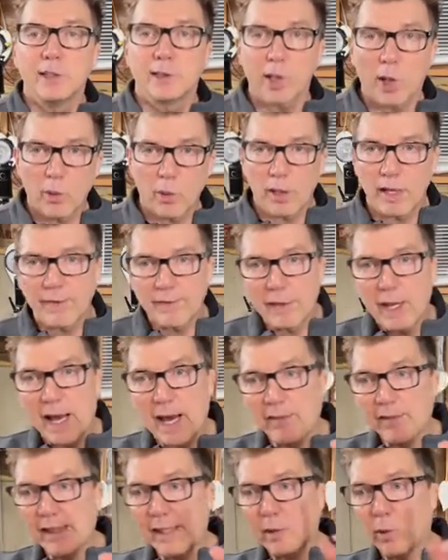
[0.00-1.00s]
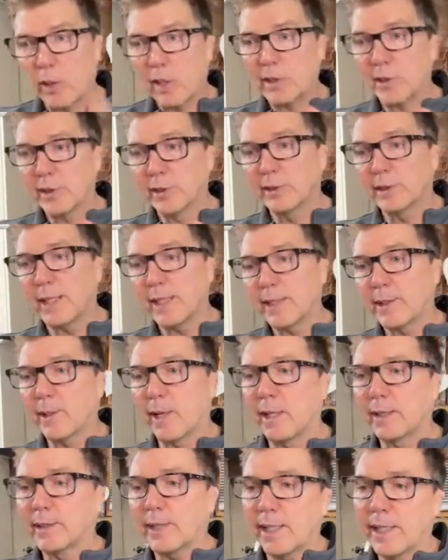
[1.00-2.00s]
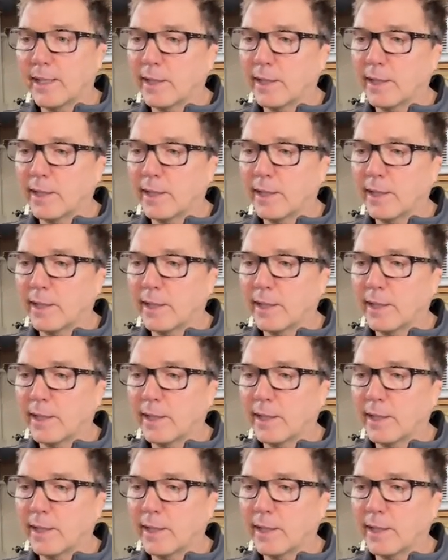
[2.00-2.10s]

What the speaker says: So if you have any questions, any thoughts,